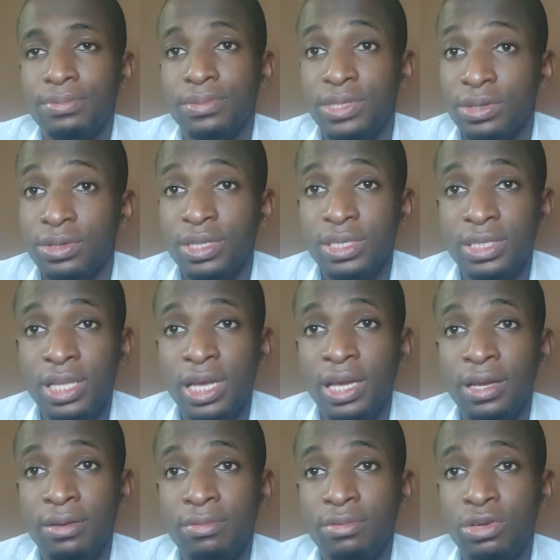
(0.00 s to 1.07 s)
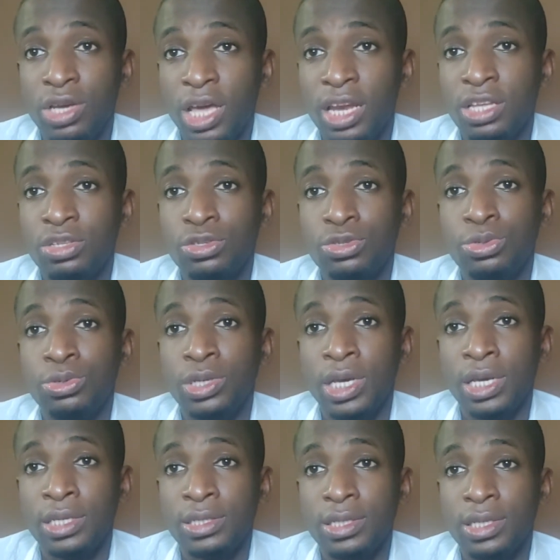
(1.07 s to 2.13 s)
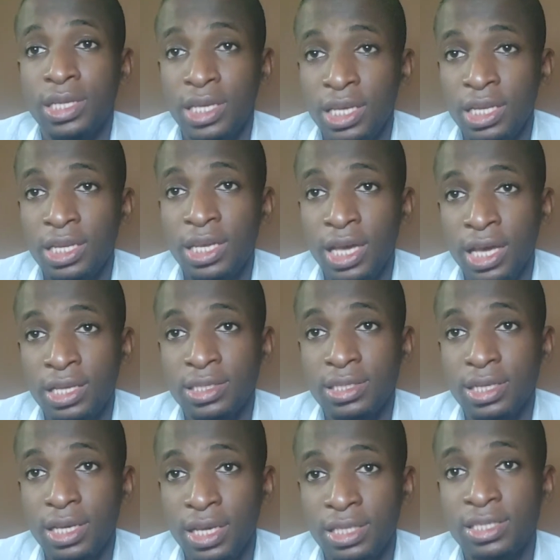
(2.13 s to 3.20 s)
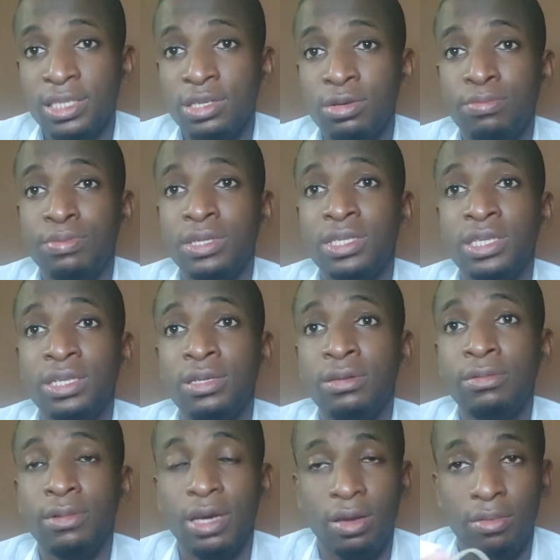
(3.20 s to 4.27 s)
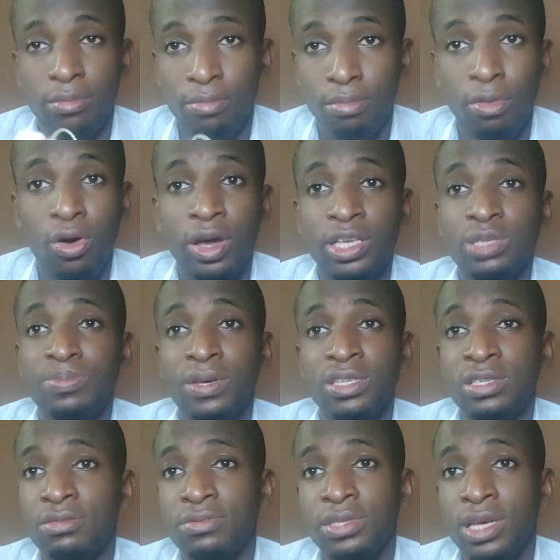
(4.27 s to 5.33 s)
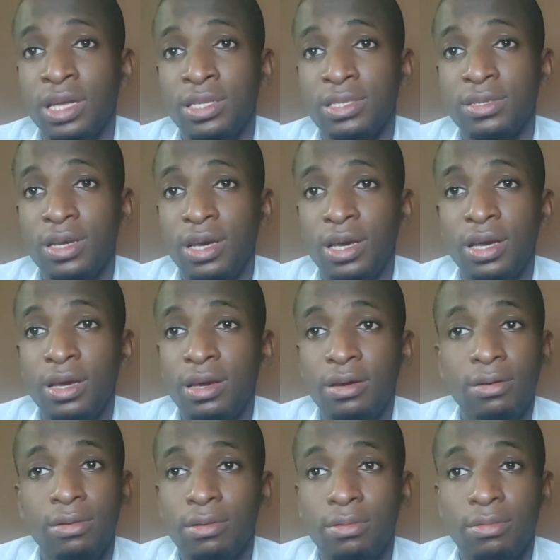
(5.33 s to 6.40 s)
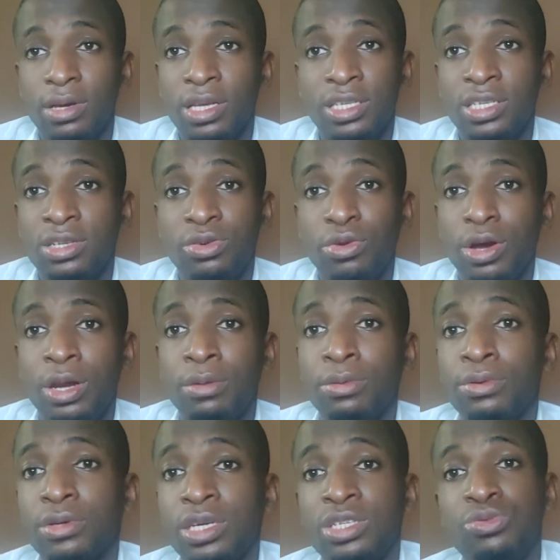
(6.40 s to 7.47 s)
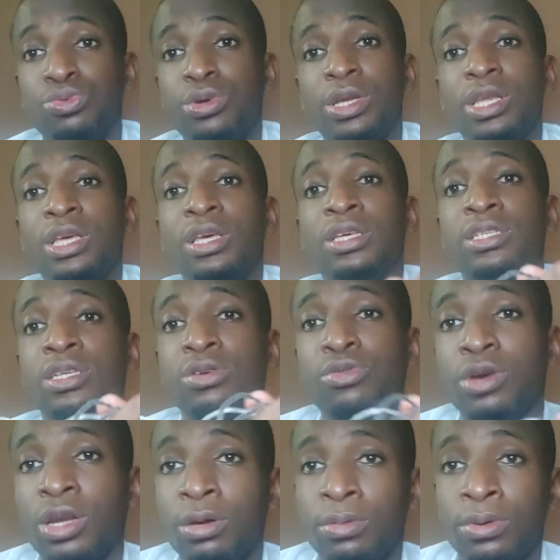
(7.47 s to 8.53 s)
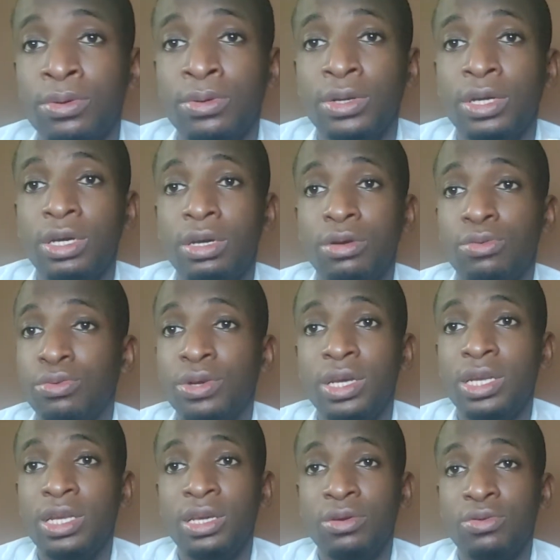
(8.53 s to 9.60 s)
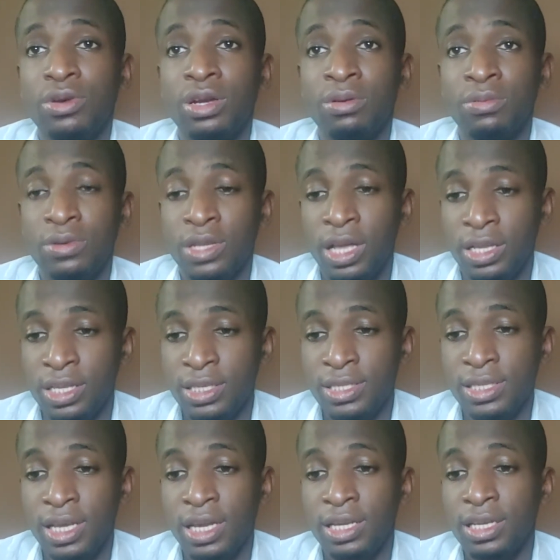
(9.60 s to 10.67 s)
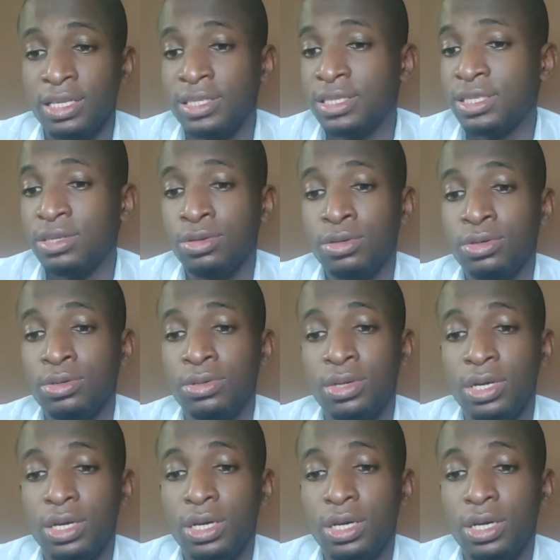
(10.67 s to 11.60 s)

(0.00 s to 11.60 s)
Till this day, getting into 2 years, the EDX is still beating more expensive sets. It is incredible. It really is incredible. Really incredible that this set is still